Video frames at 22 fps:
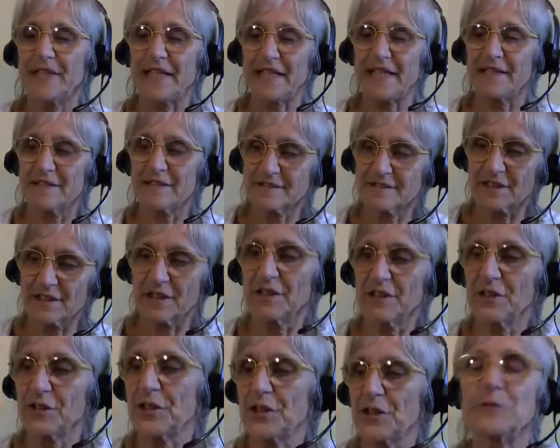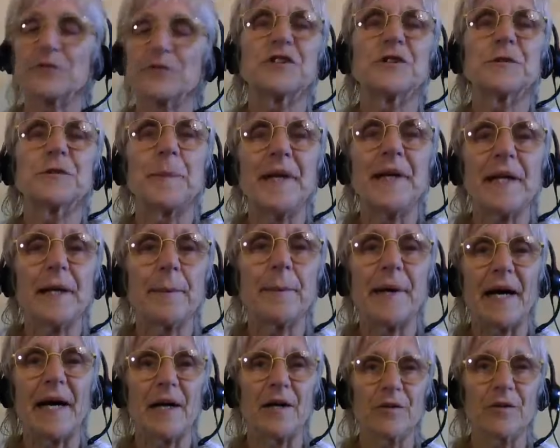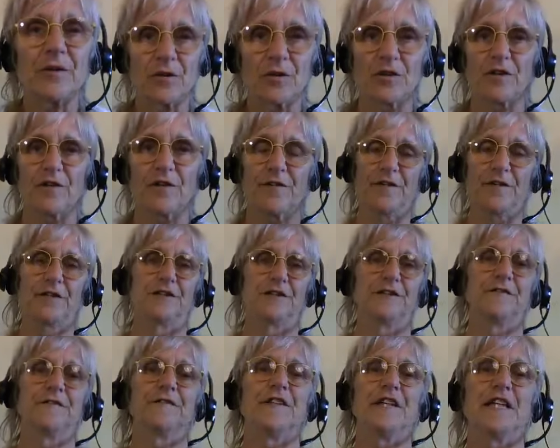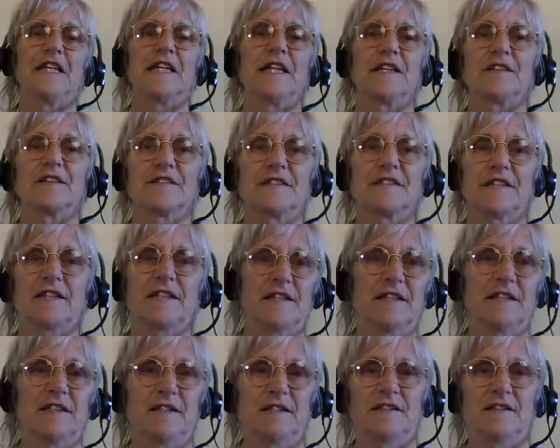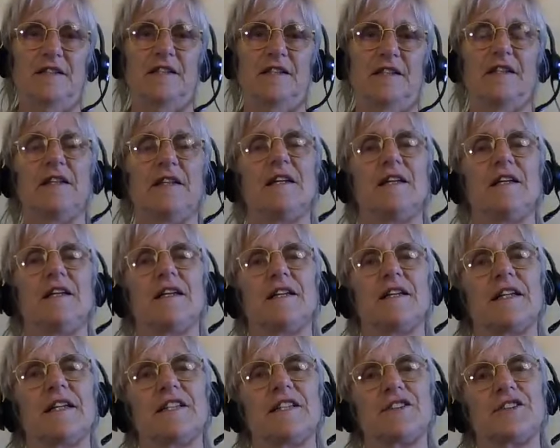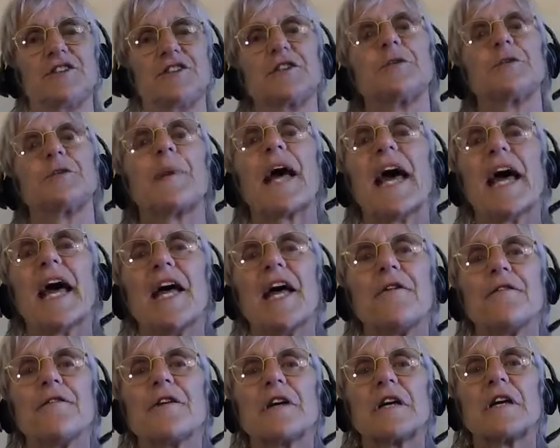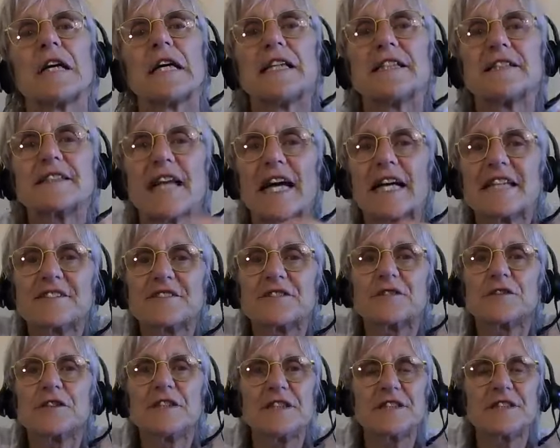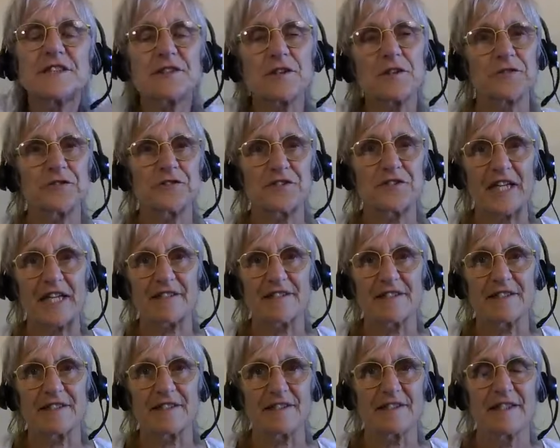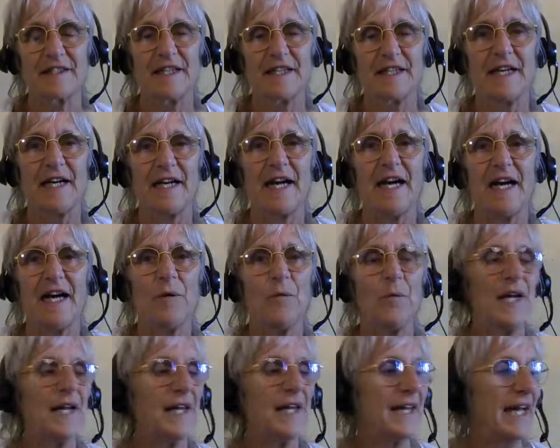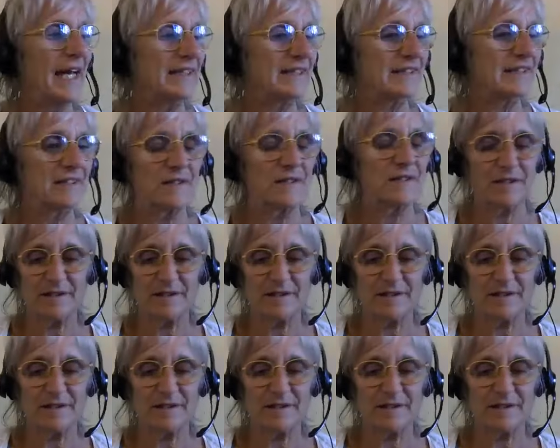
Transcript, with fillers: things are, you don't speak about or certain feelings there or are certain behavior is has to is contracted and when that